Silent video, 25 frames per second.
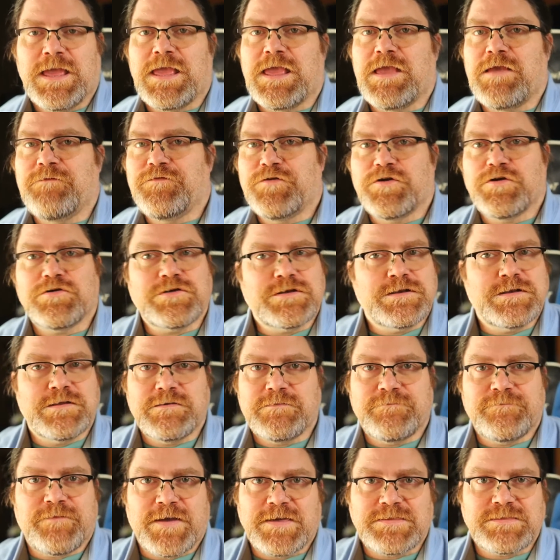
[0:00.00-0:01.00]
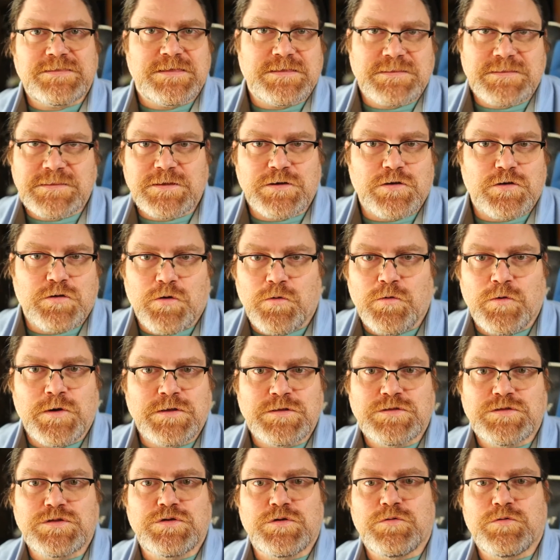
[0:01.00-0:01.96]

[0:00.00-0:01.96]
If your device isn't going